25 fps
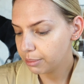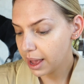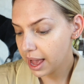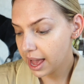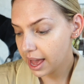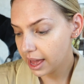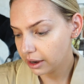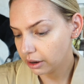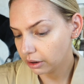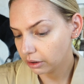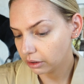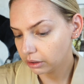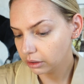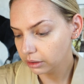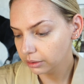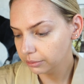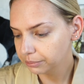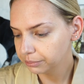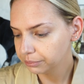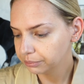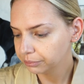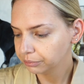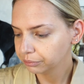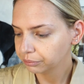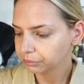Petal,
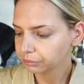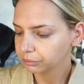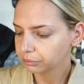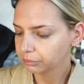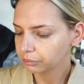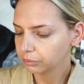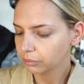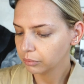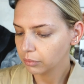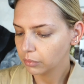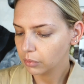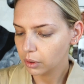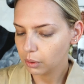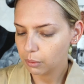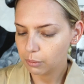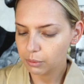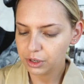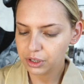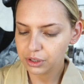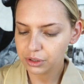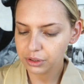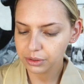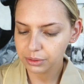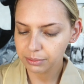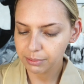
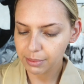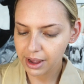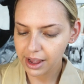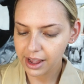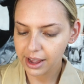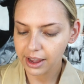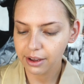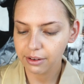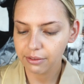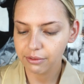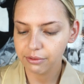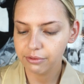which was my